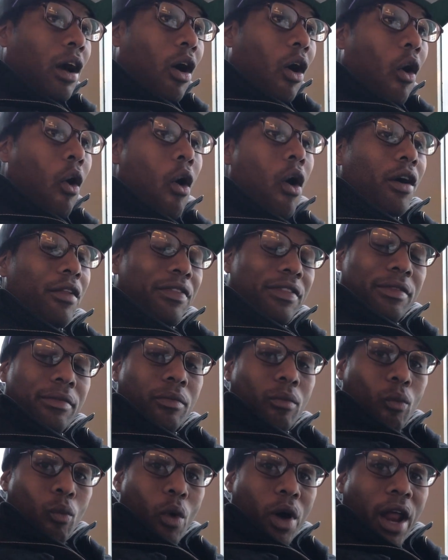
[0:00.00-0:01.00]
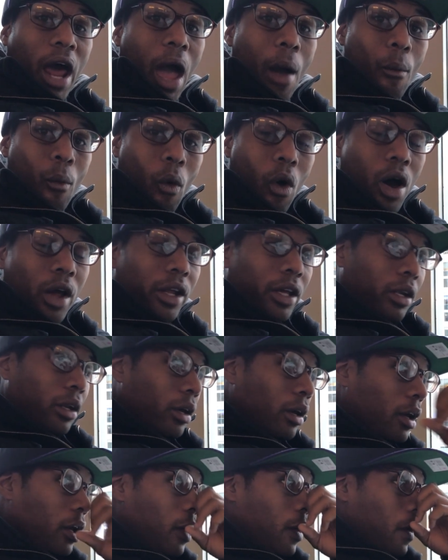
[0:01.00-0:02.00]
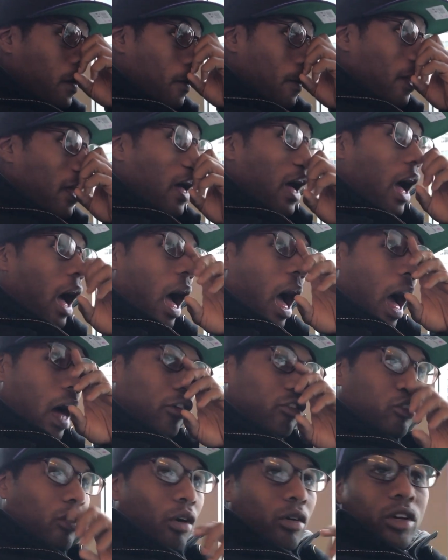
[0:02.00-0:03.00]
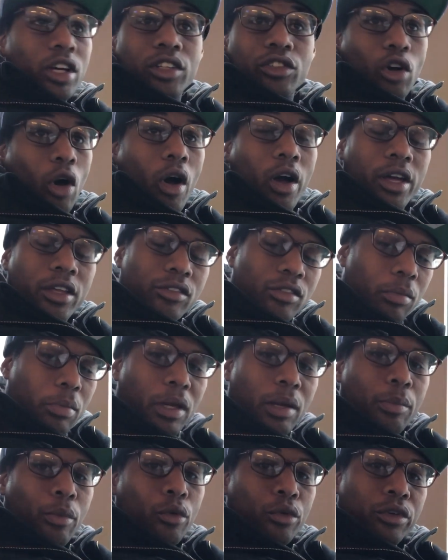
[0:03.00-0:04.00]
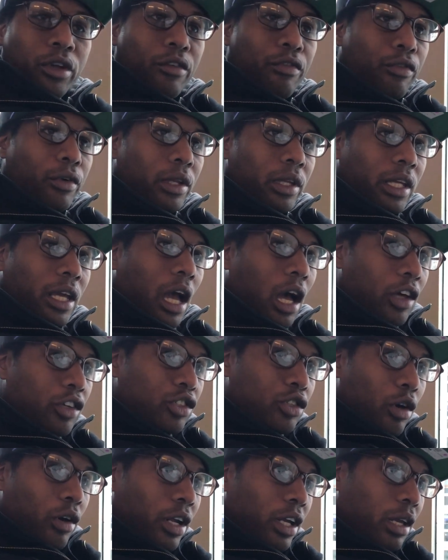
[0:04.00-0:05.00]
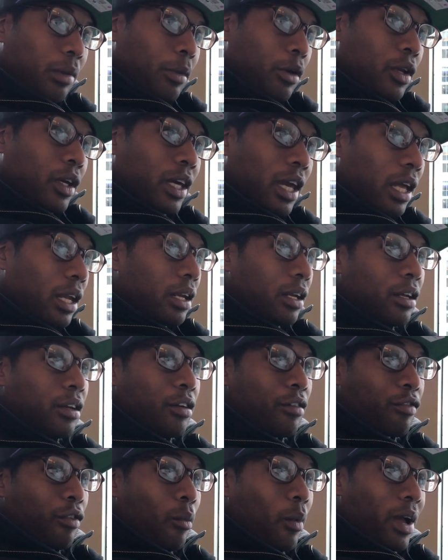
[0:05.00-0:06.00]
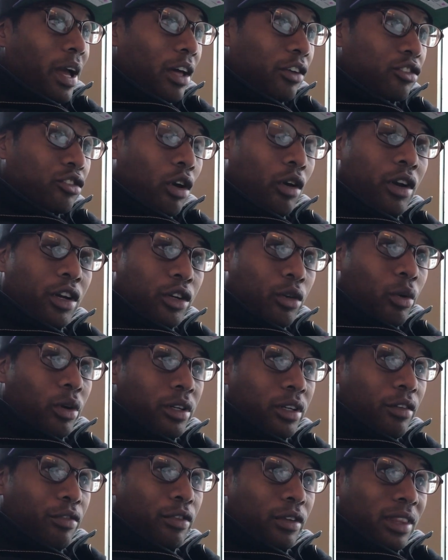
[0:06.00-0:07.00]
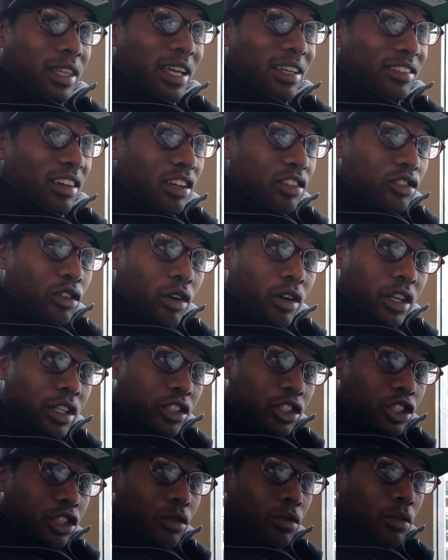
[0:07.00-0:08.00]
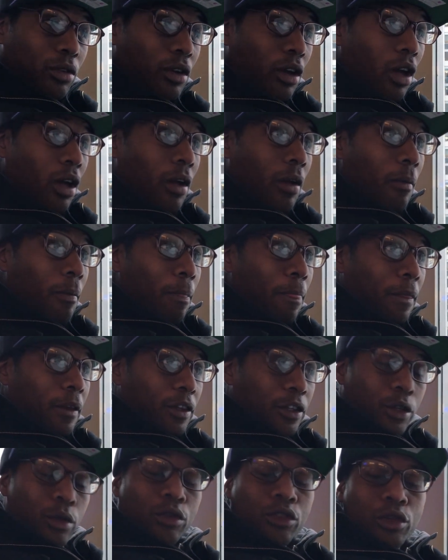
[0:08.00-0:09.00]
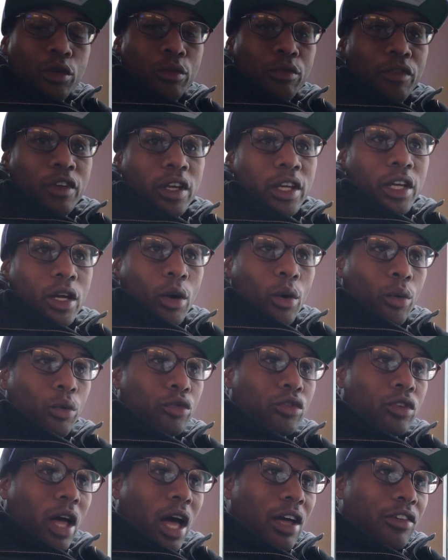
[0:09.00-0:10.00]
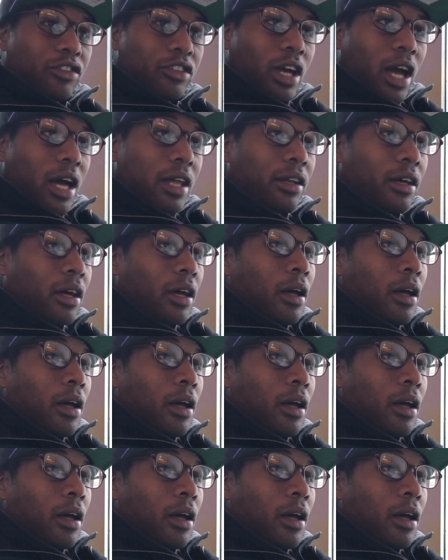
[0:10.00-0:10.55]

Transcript: on what I wanted, I started talking to people differently. I started communicating in a different way. I started doing different things. I started shooting YouTube videos. I shot,